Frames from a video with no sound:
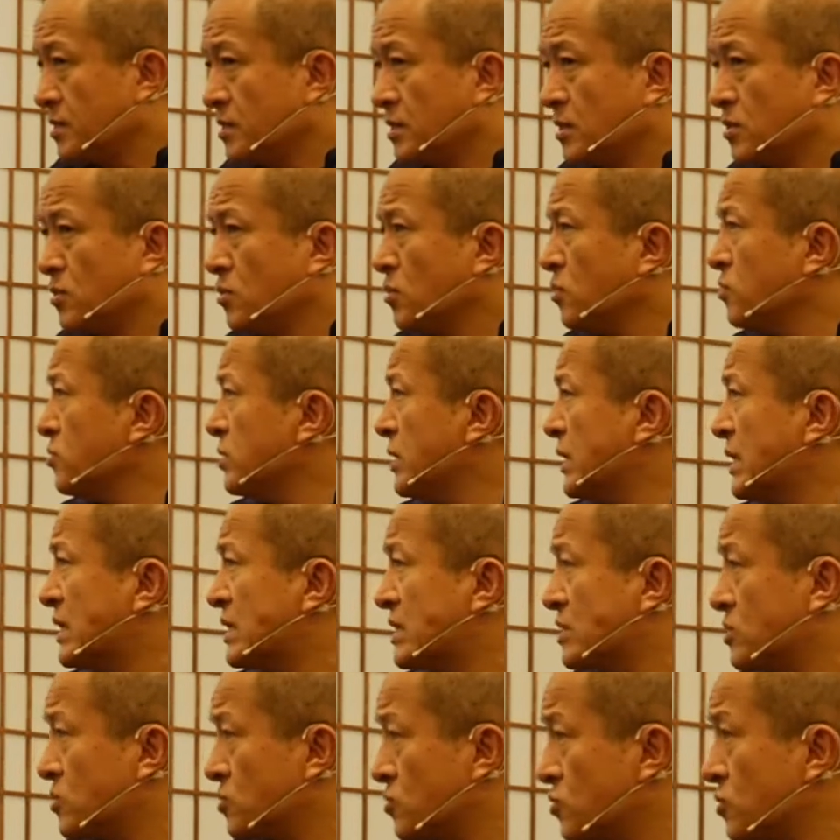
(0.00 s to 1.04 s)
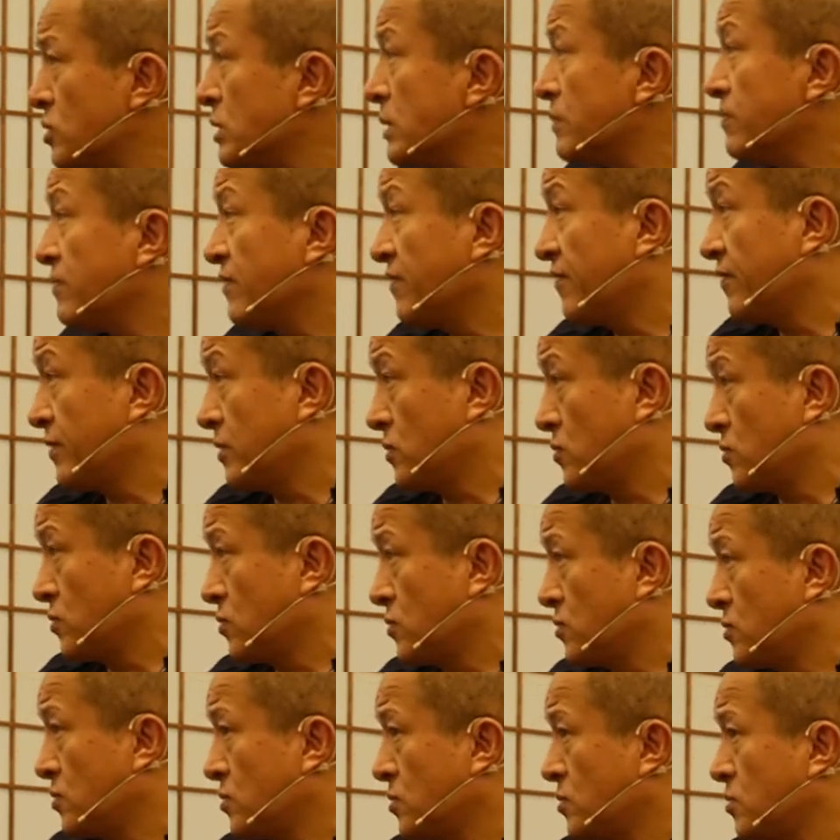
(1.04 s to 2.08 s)
the non-extreme view,
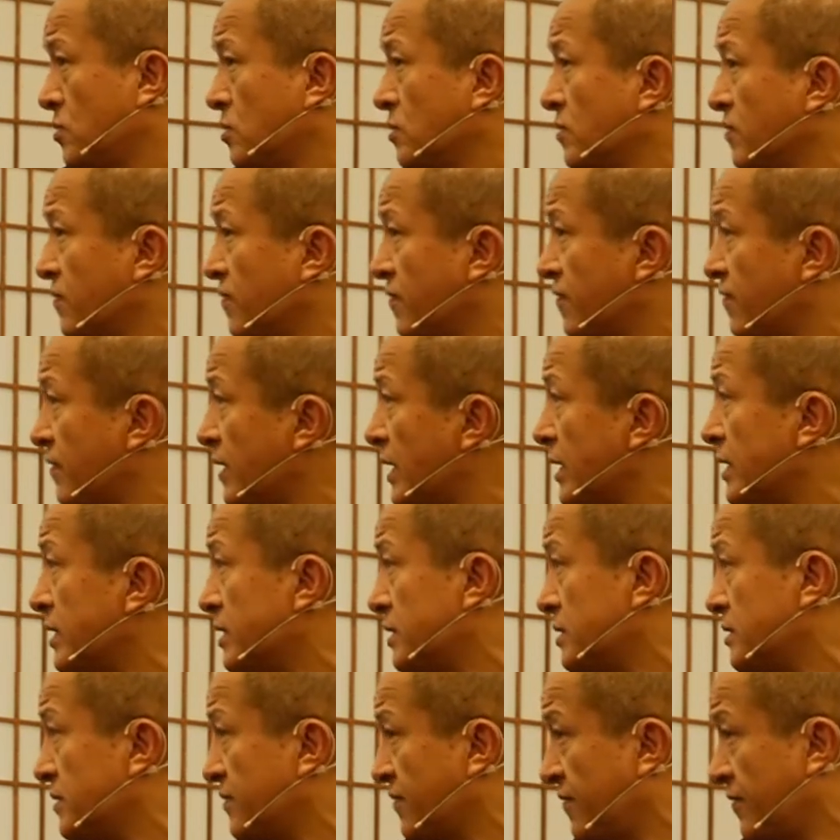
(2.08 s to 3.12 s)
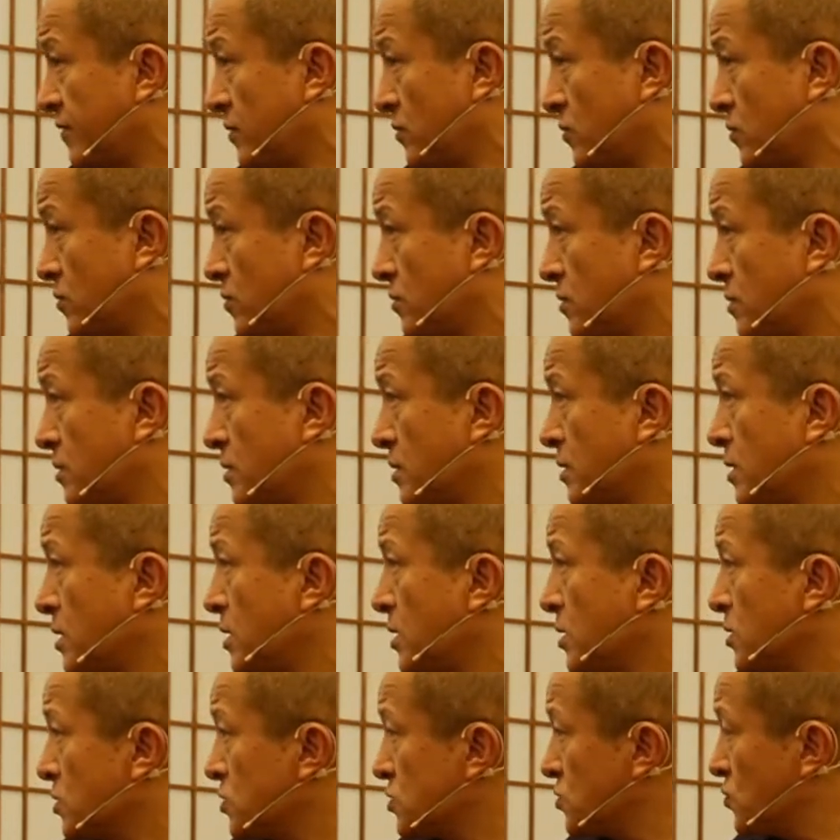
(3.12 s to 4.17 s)
non-violent view.
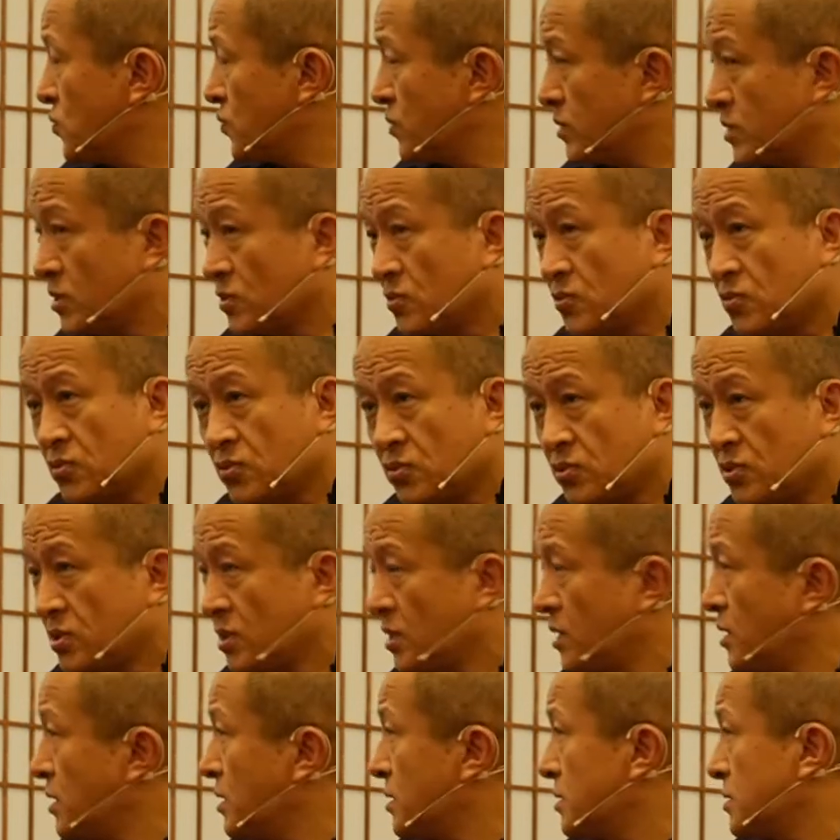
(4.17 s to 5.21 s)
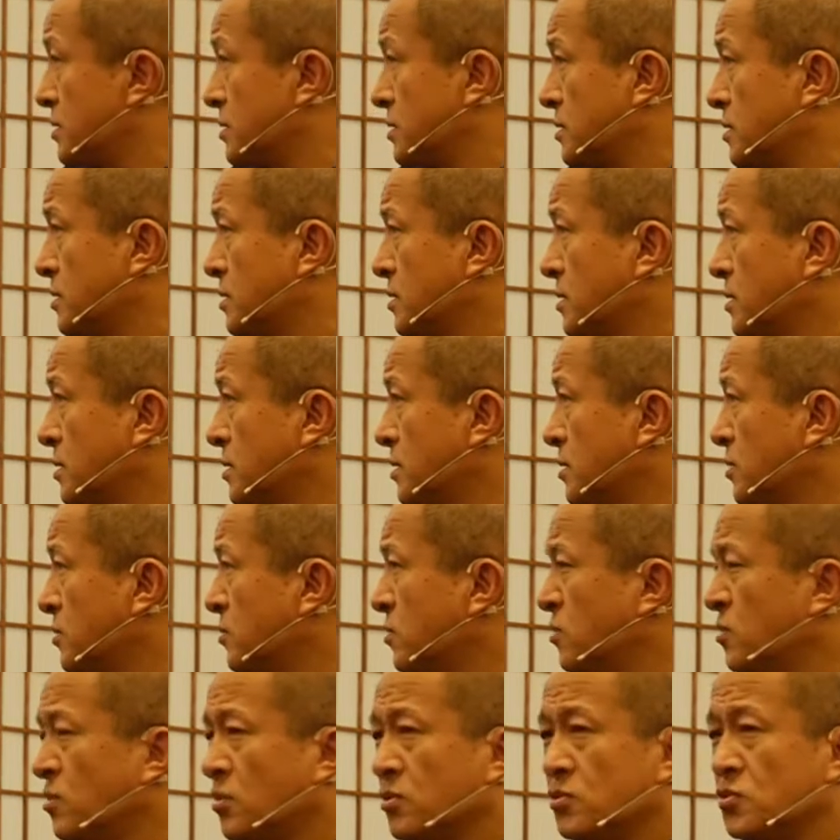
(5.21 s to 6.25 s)
So with a good heart,
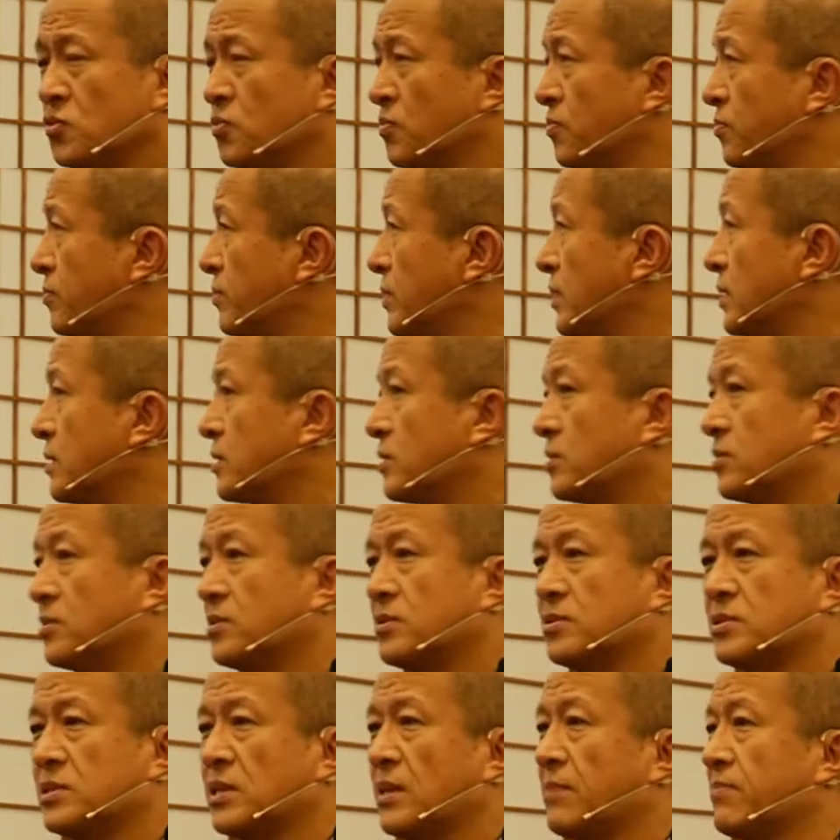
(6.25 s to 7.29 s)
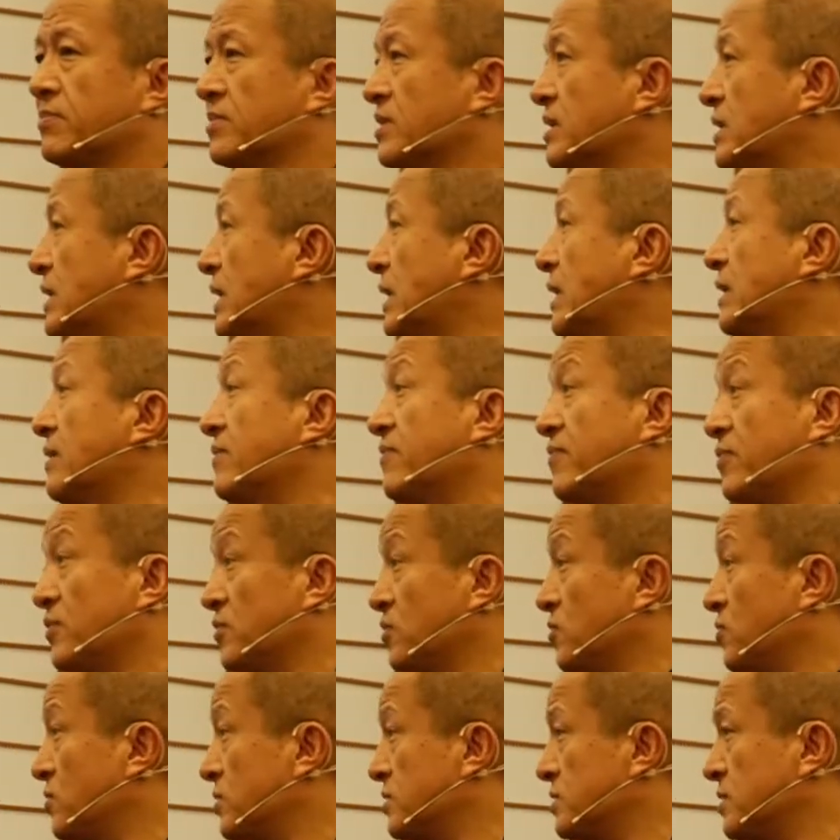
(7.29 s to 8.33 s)
not to make some gain for
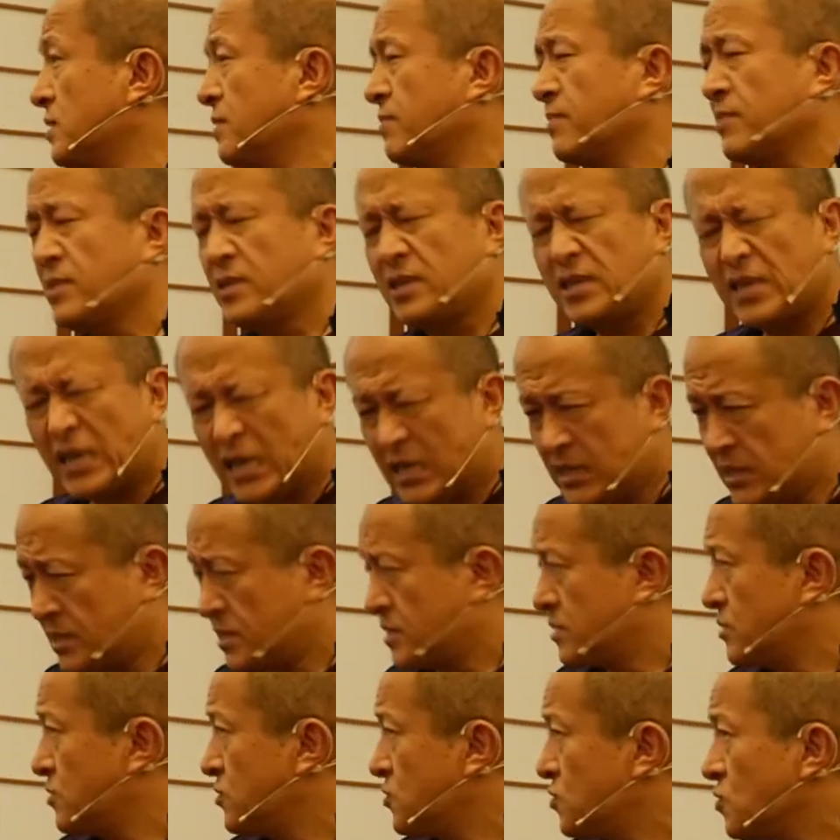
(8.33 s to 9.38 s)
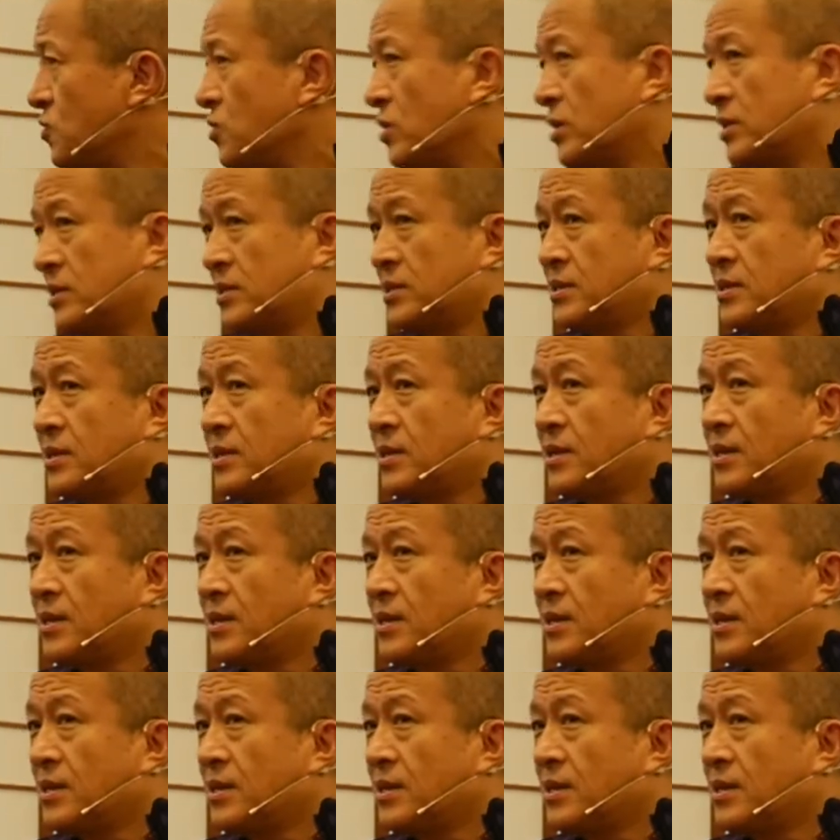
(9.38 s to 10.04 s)
yourself. Yes, do it.